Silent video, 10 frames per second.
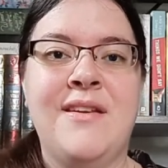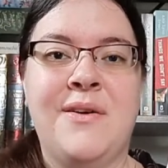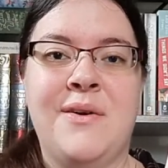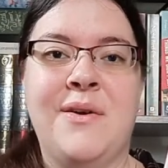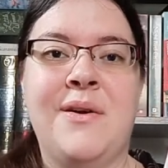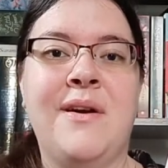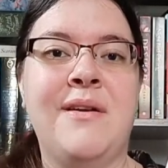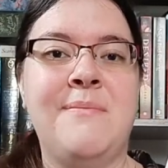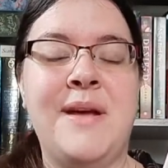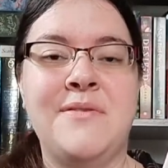her
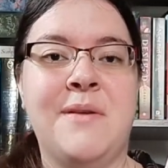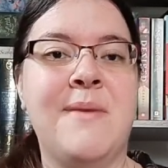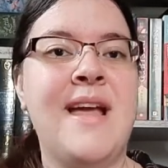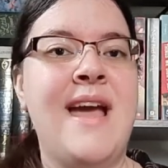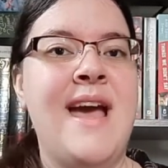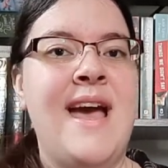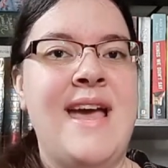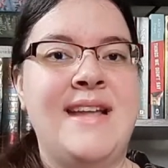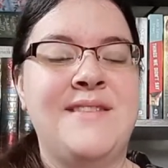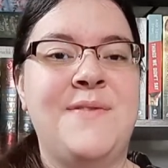bedroom.
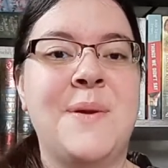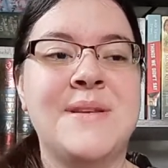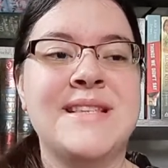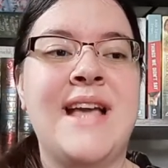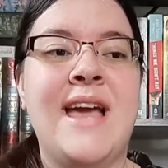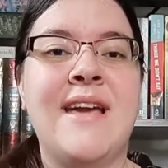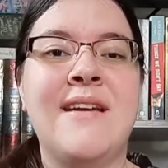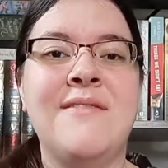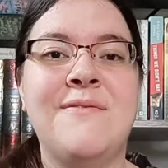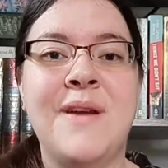And Fiona's like,
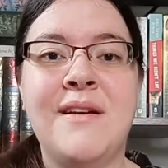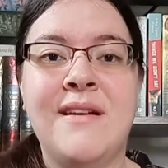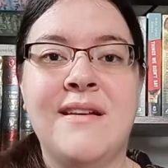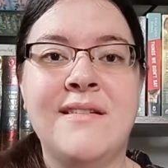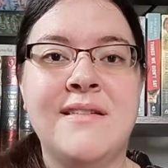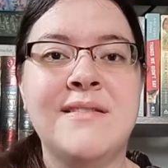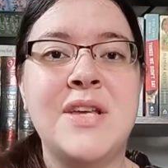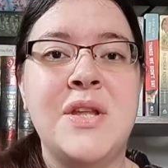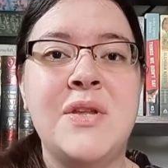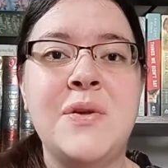Vera,
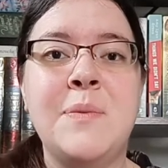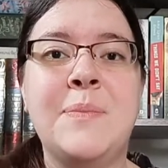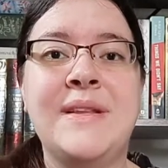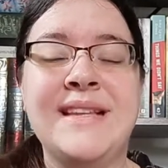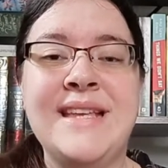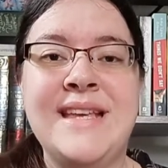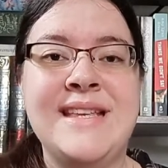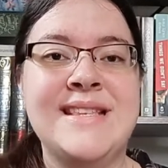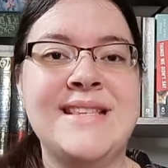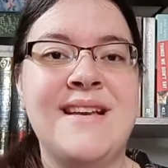can you
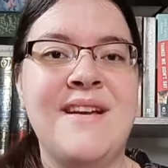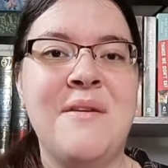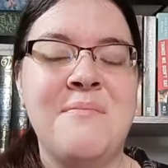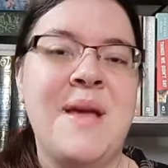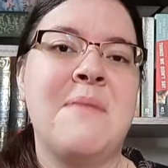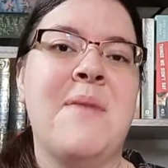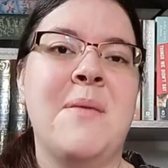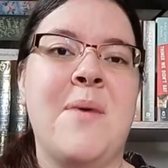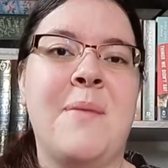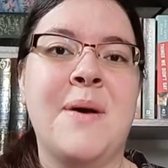please make my
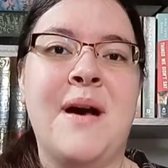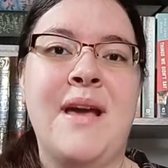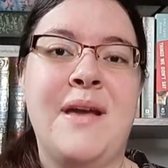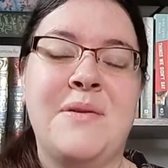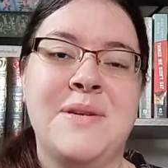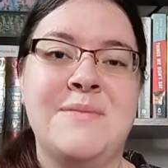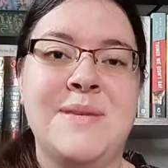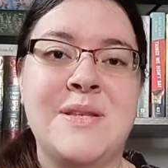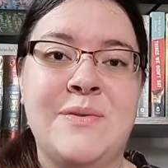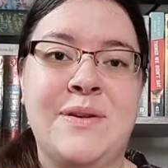mom a
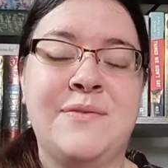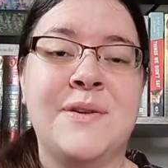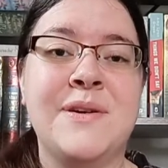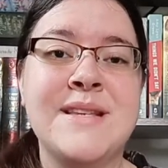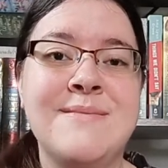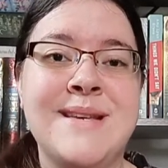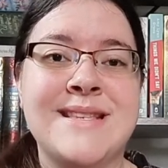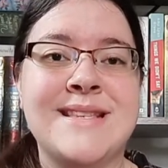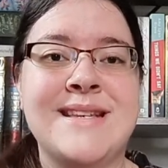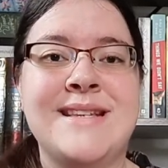Christmas quilt for
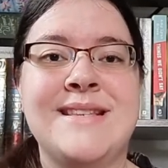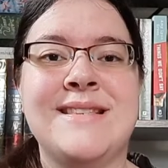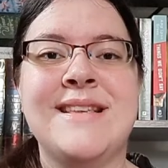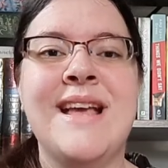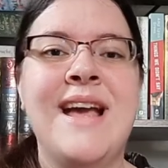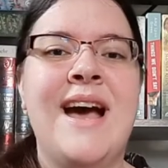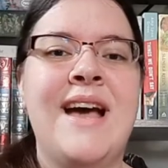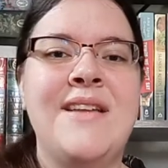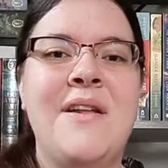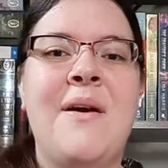Christmas because
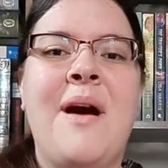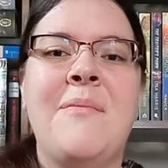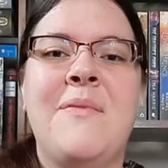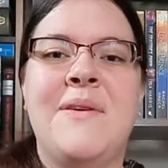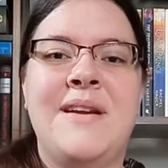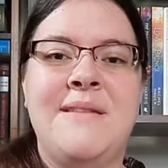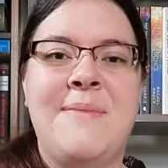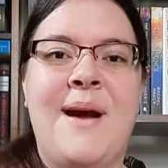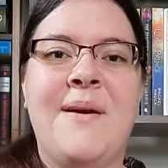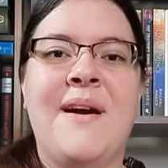you know I'm worried
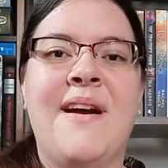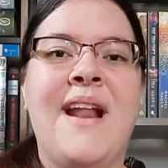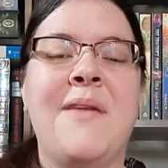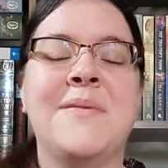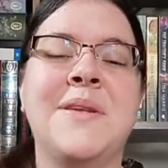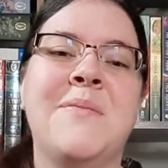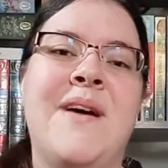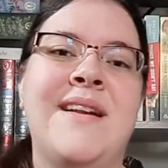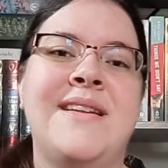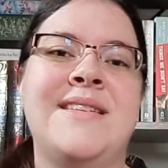about her and I really
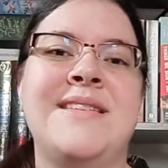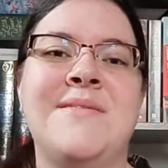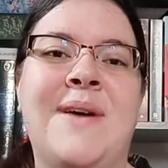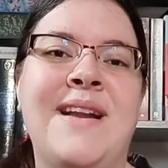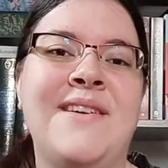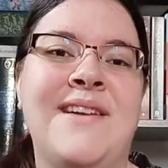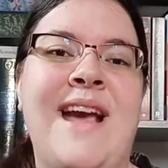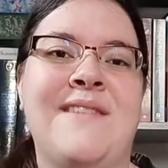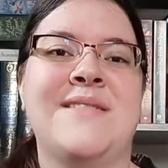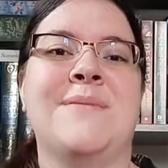wanted want her to
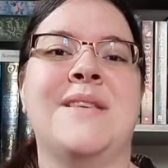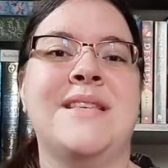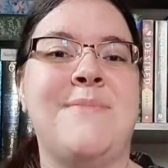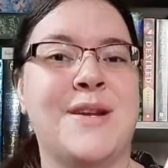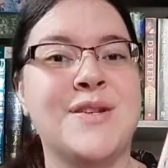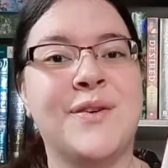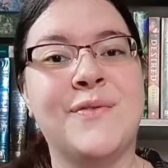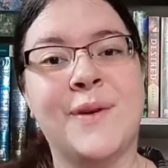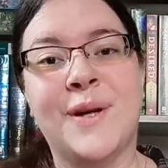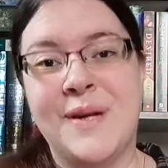have something special
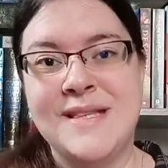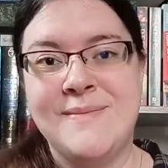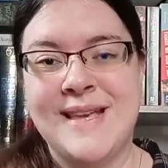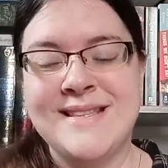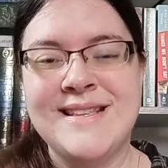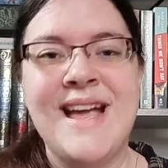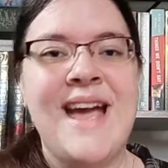for Christmas.